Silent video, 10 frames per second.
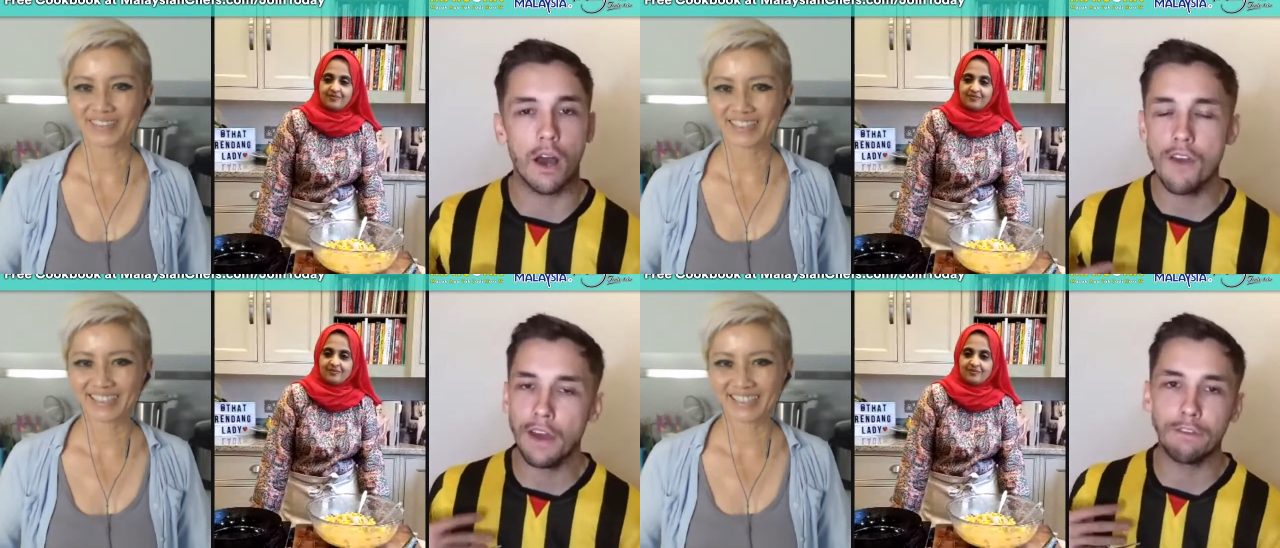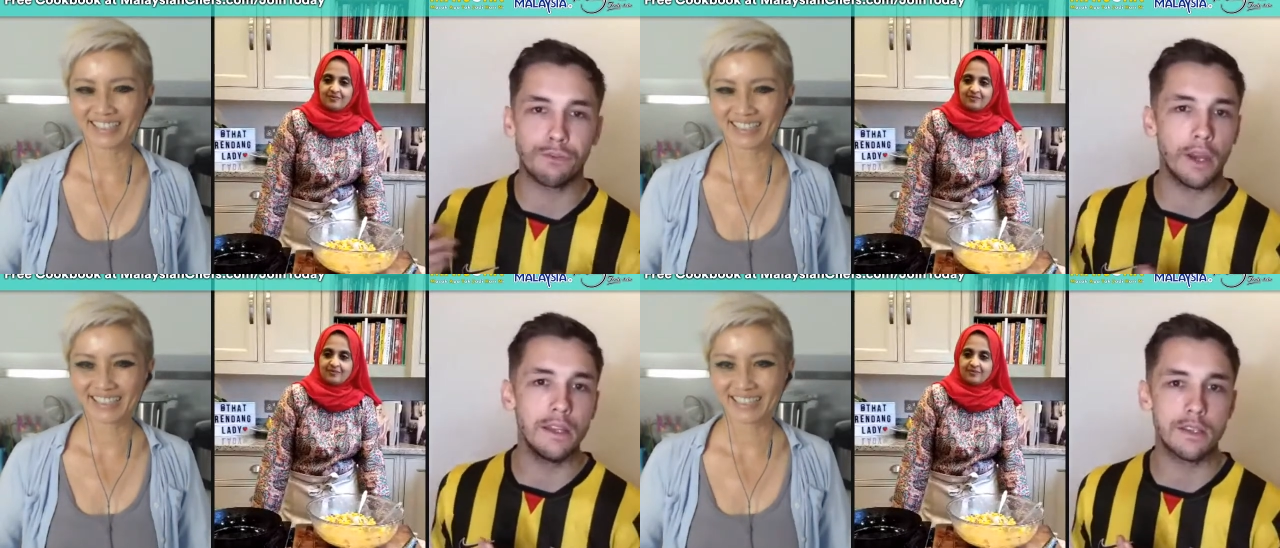Speaker 1: I've had
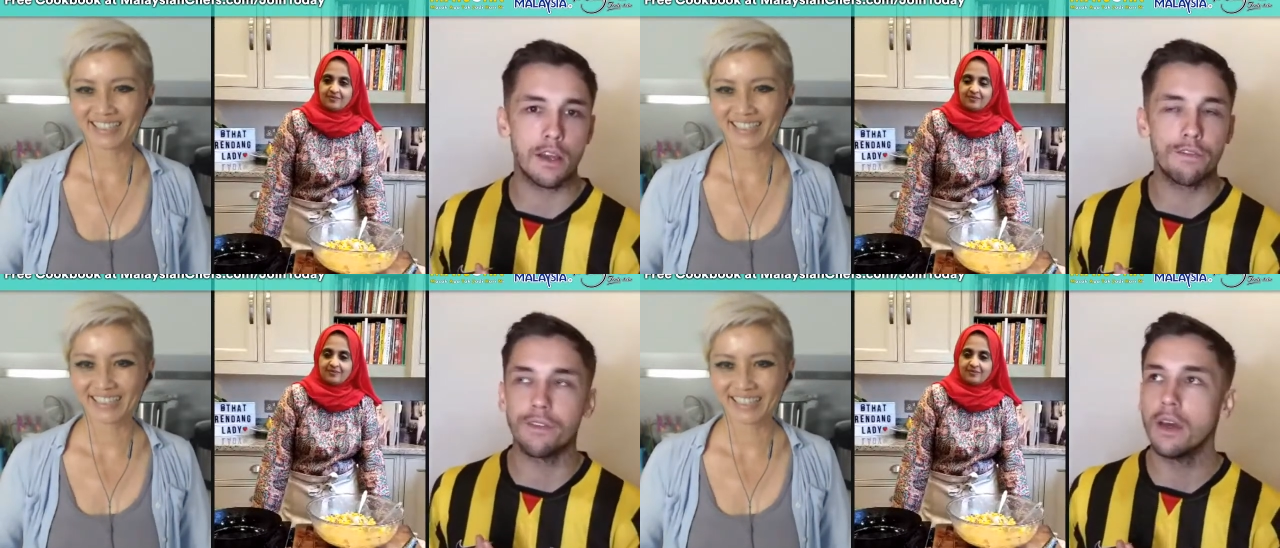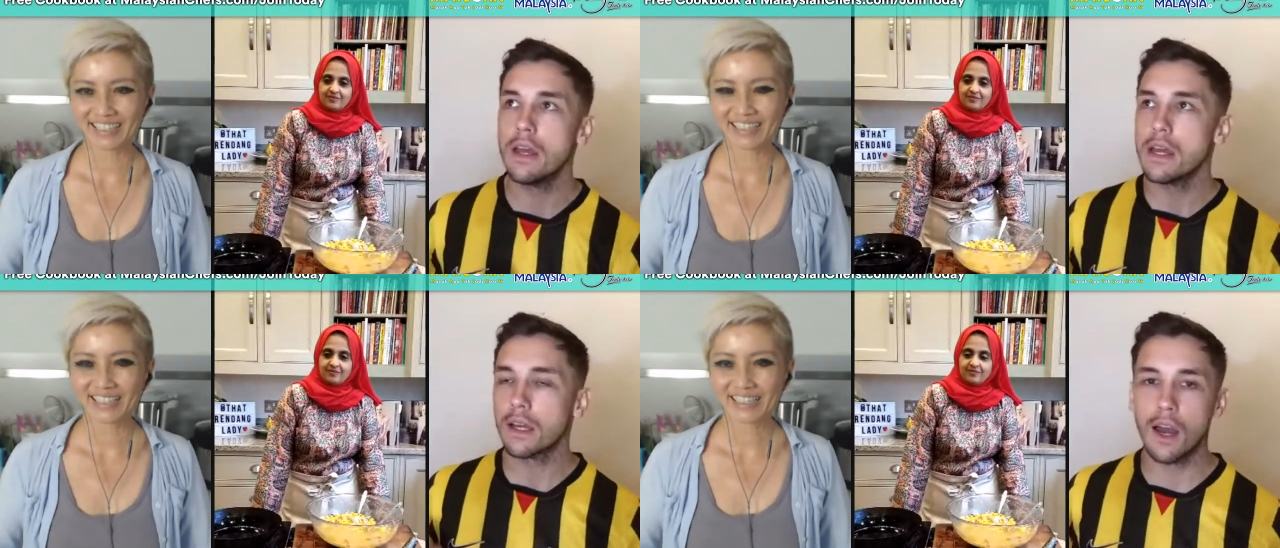friends that have
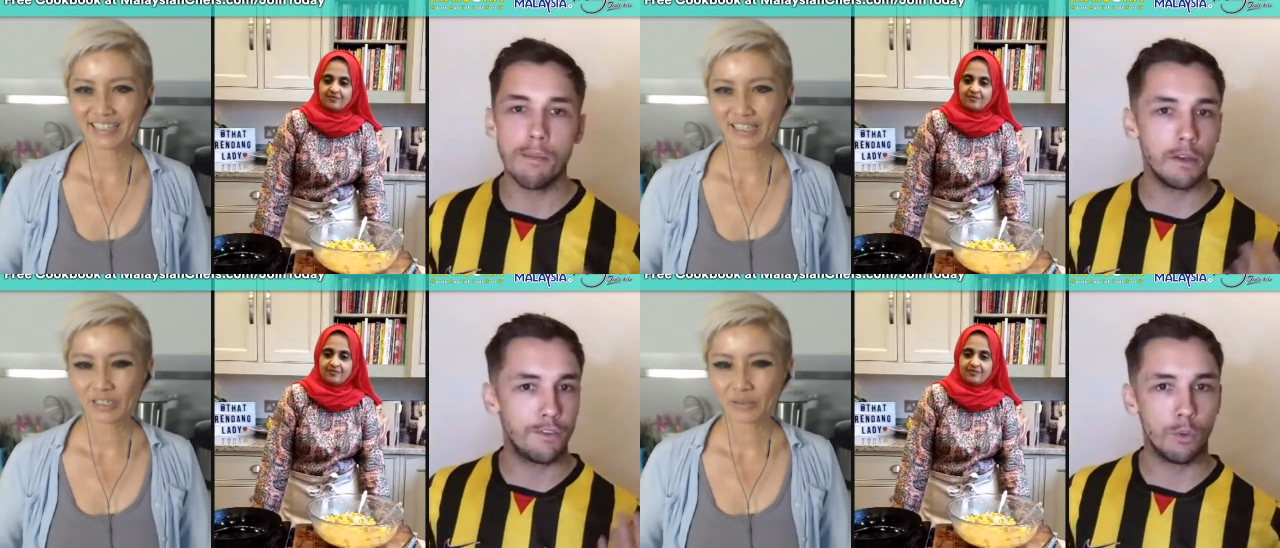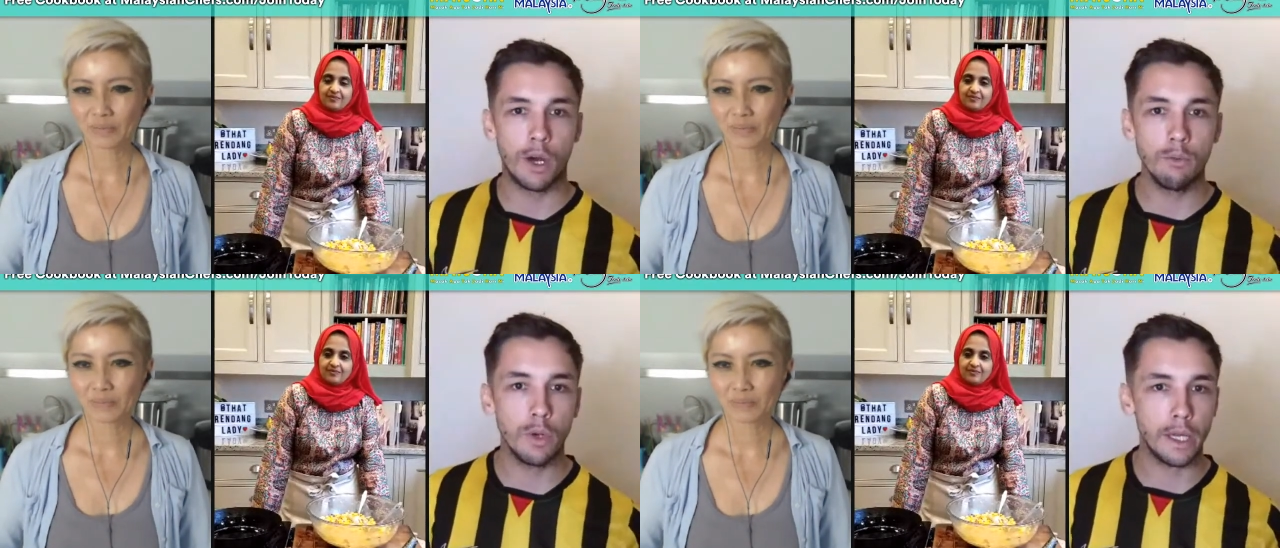come here for
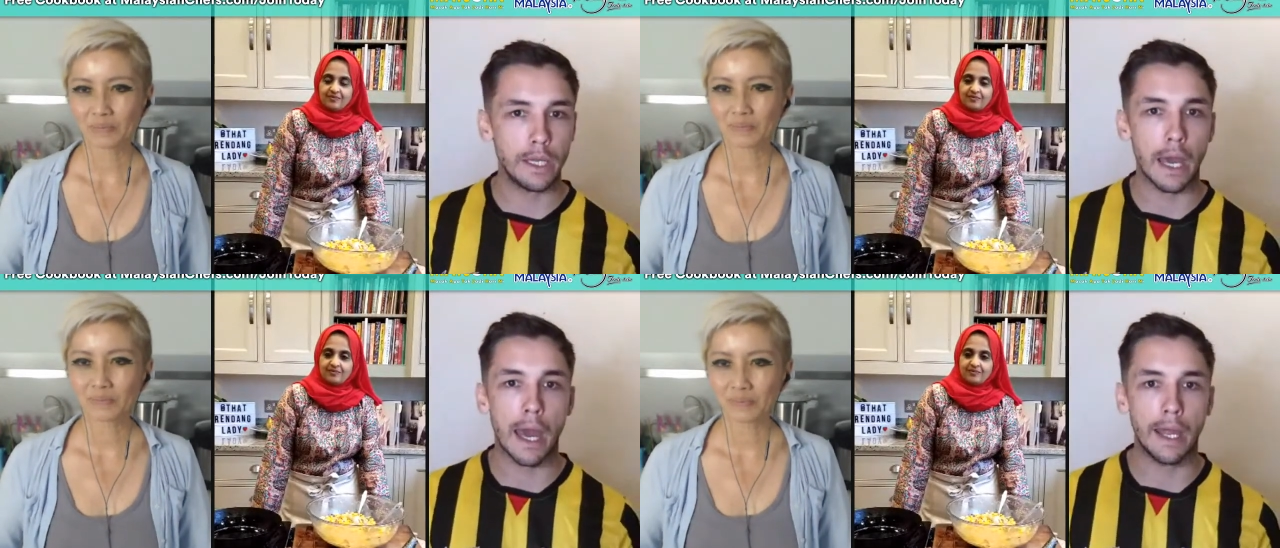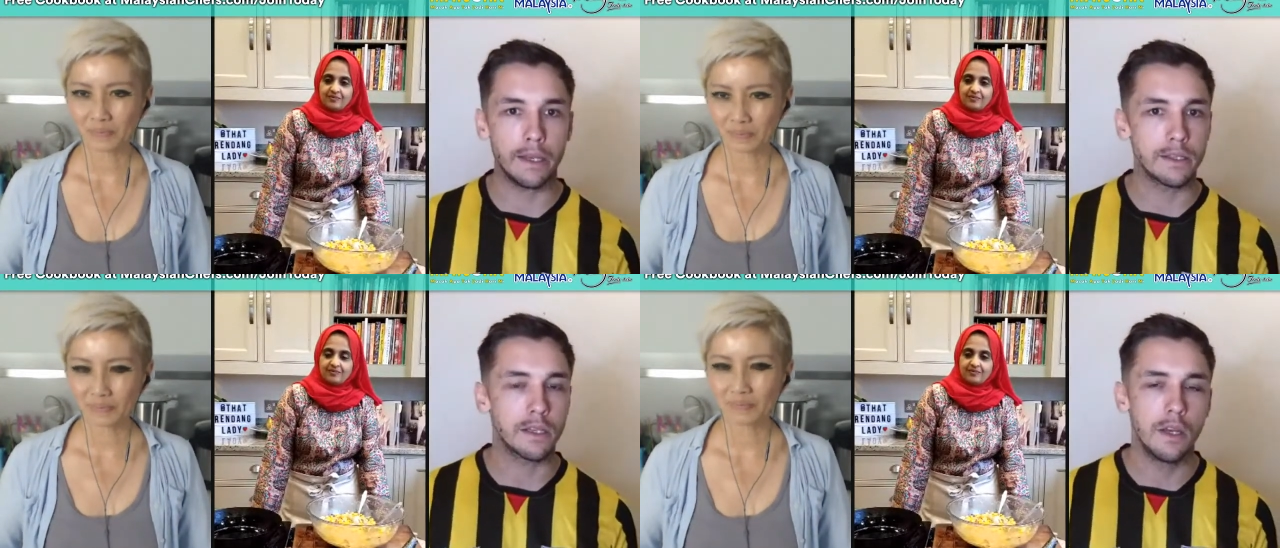1 week,
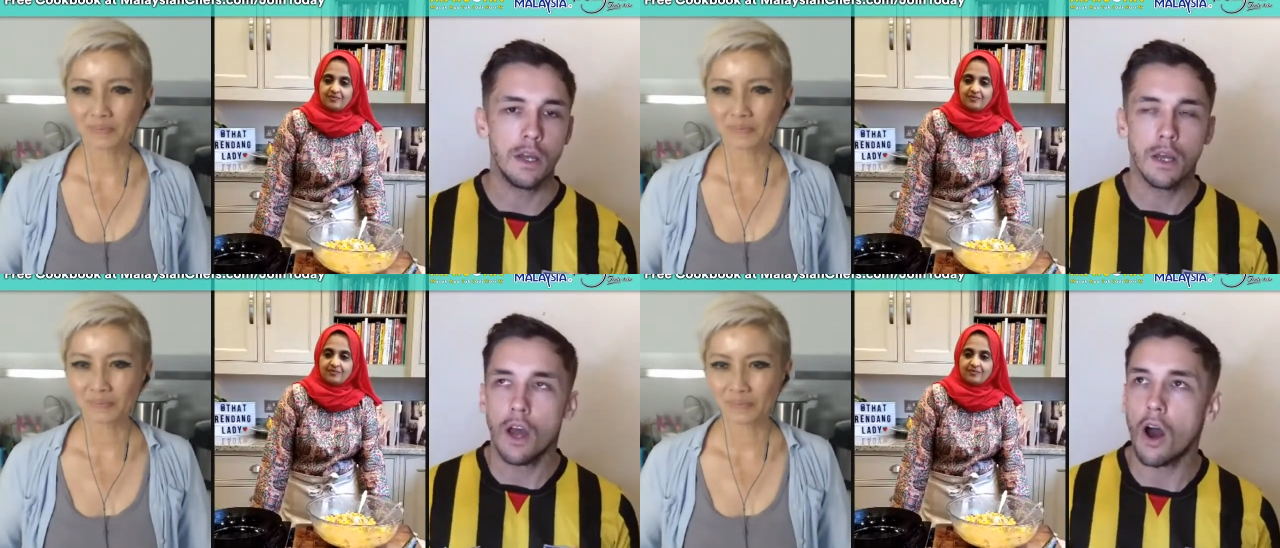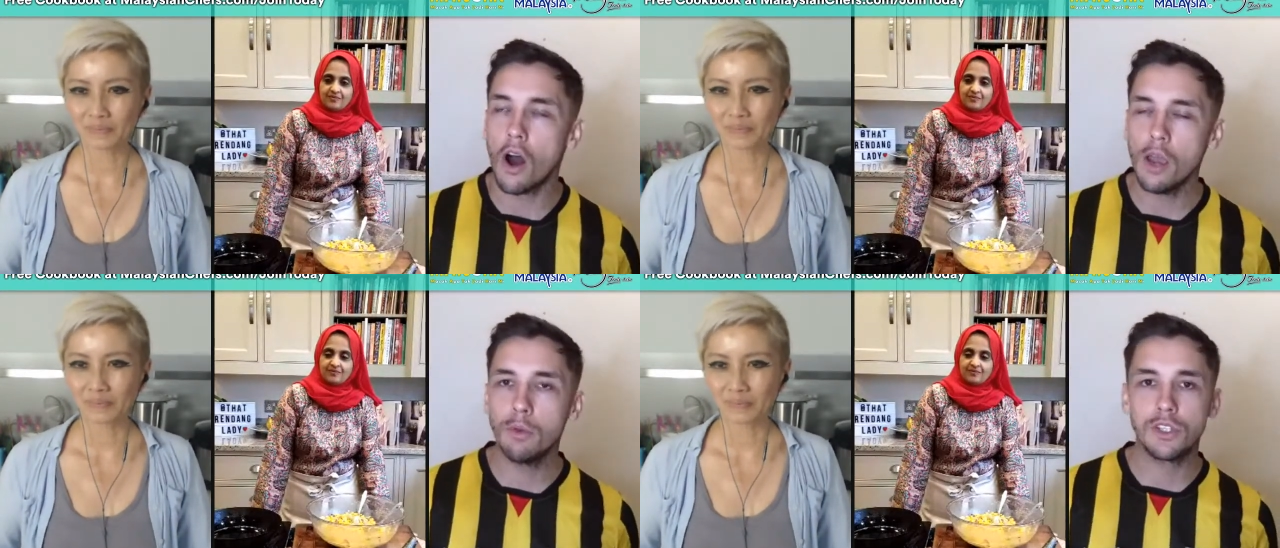and
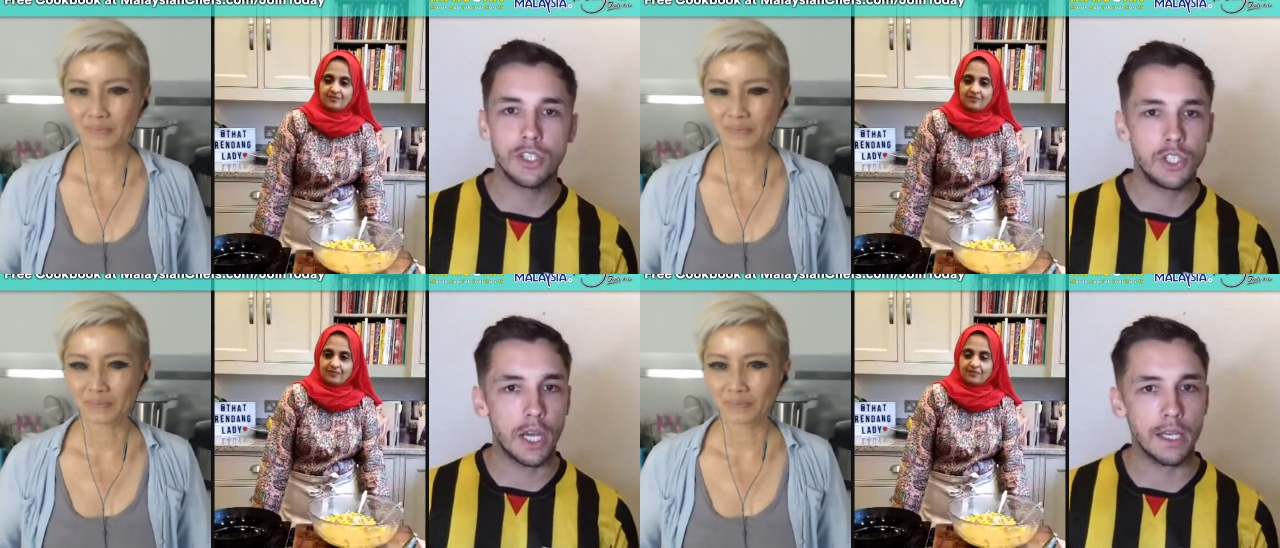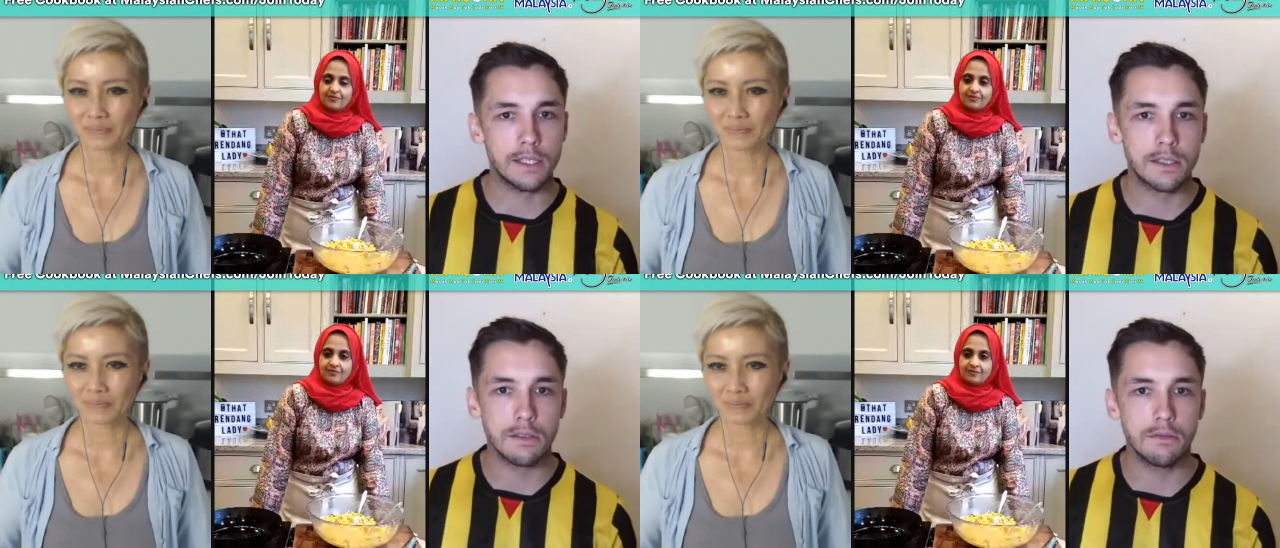I would
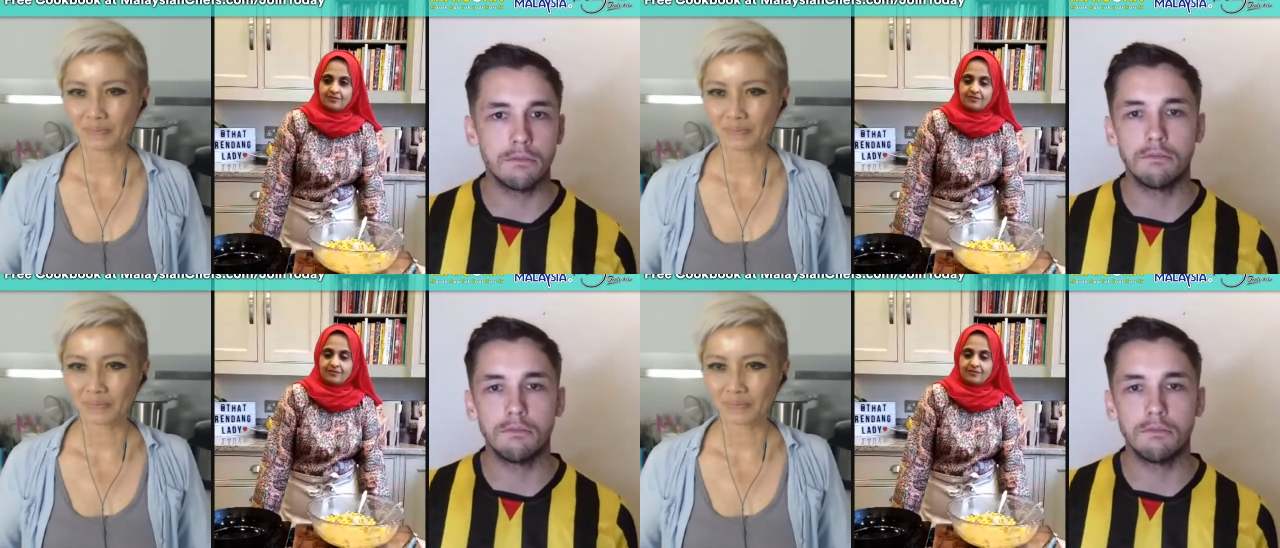suggest